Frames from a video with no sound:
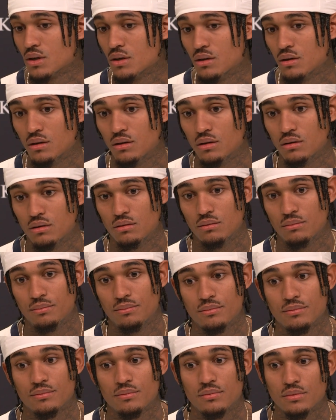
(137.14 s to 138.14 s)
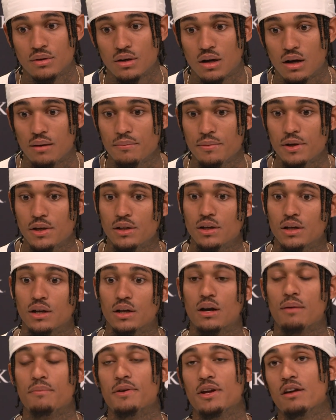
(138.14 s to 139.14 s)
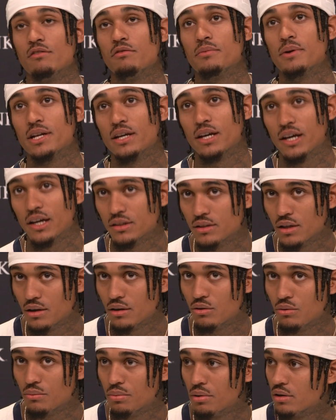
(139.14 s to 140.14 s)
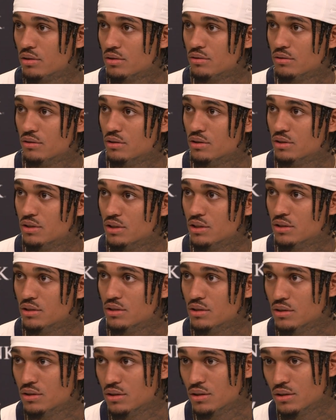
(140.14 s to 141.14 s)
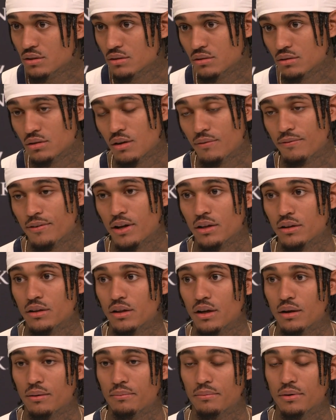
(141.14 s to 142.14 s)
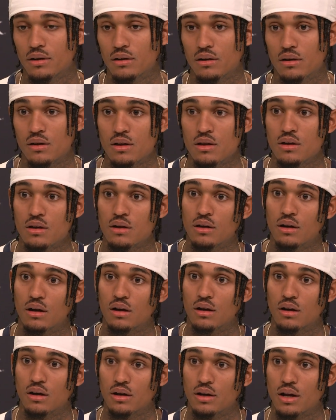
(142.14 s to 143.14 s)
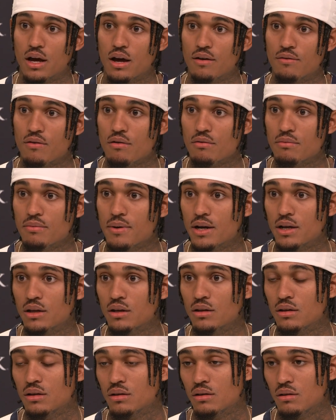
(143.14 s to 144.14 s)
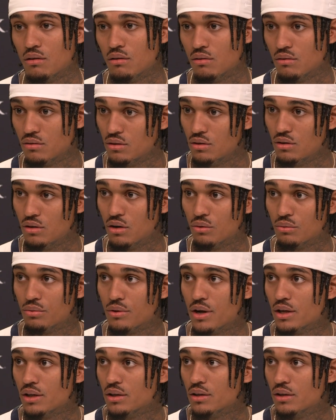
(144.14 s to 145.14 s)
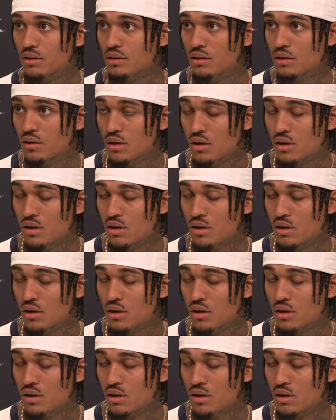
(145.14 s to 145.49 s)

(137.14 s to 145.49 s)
I mean, everybody has their own personal decisions and stuff like that. But to have everybody, you know, ready and,